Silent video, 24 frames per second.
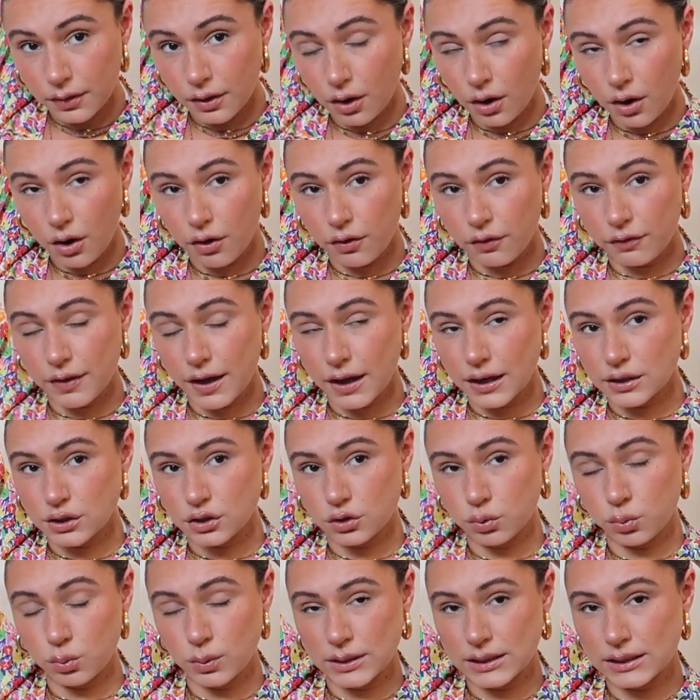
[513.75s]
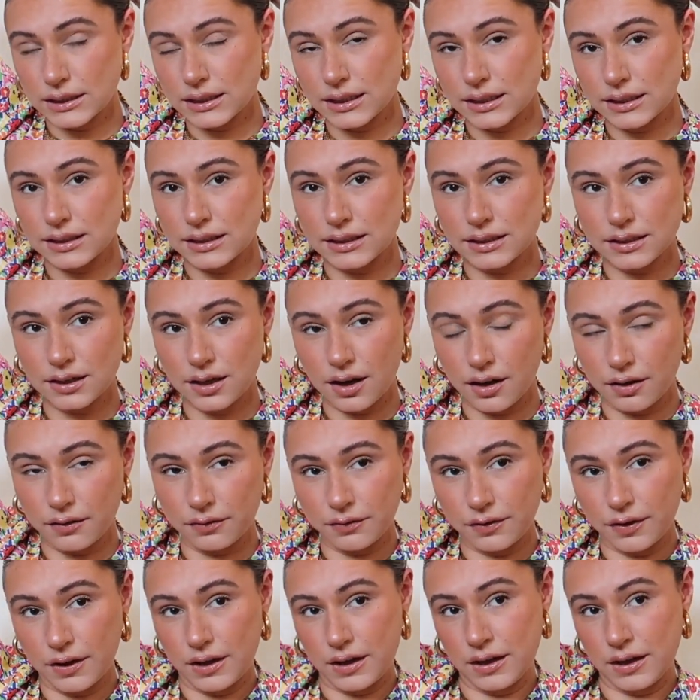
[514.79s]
all that twisted stuff